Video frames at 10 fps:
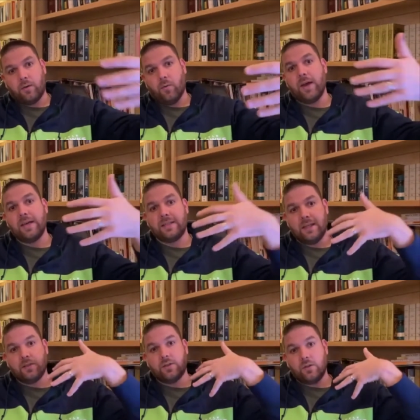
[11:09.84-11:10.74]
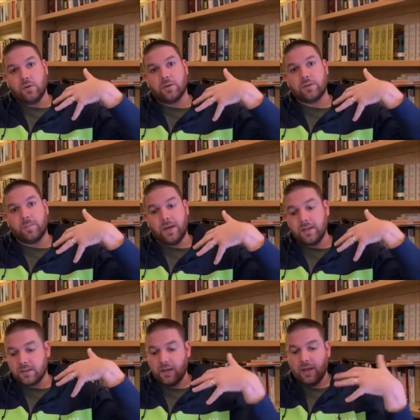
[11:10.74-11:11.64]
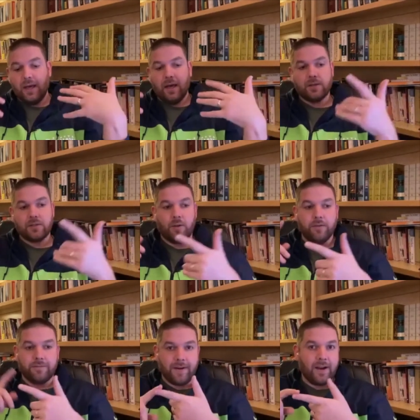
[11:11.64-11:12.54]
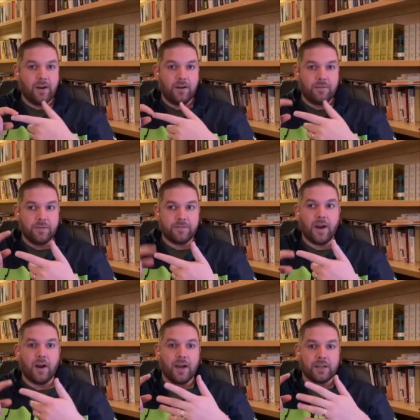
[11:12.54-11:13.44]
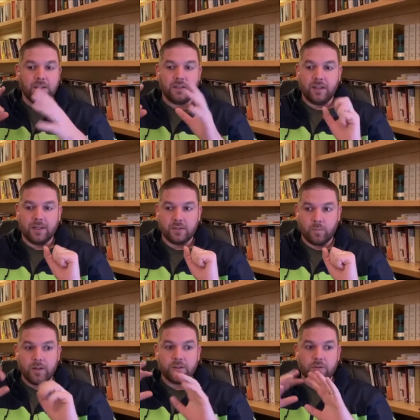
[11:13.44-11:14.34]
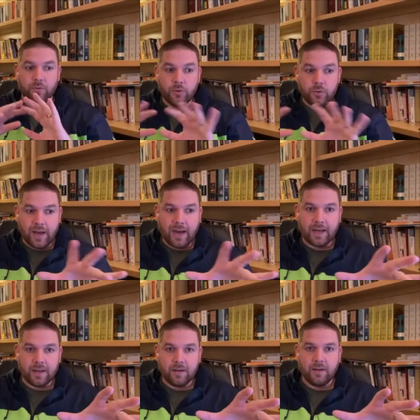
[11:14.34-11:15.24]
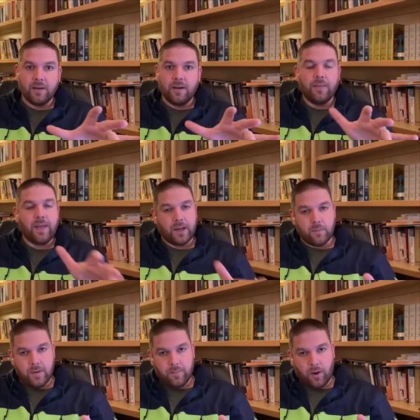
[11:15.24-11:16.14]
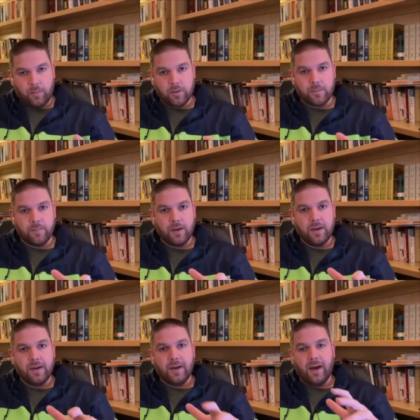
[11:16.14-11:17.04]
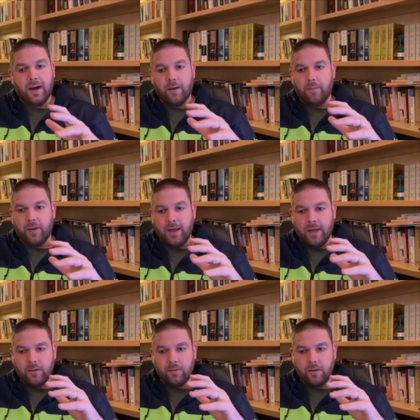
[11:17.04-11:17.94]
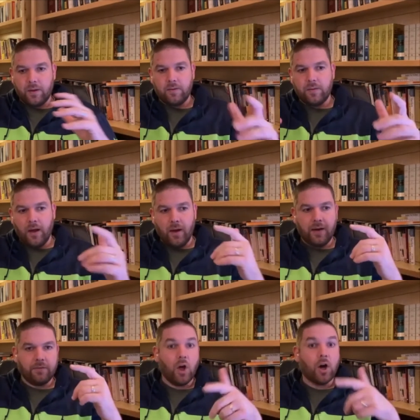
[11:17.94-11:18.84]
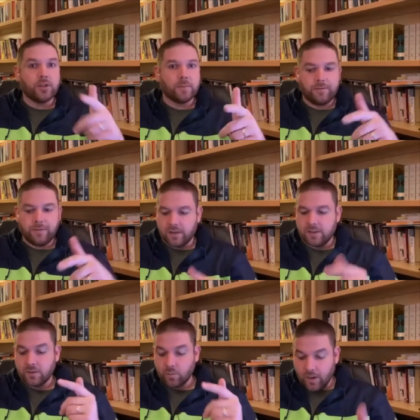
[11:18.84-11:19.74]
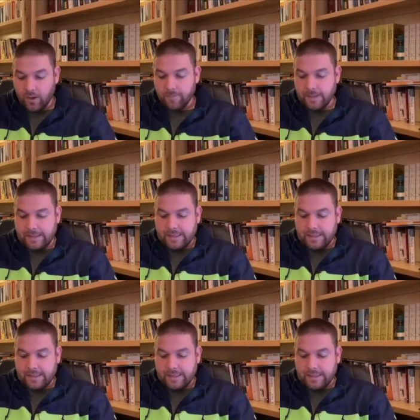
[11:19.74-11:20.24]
graze into your space and so the fire if the fire actually like spreads through that that could be a problem um, and could have long-term effects as well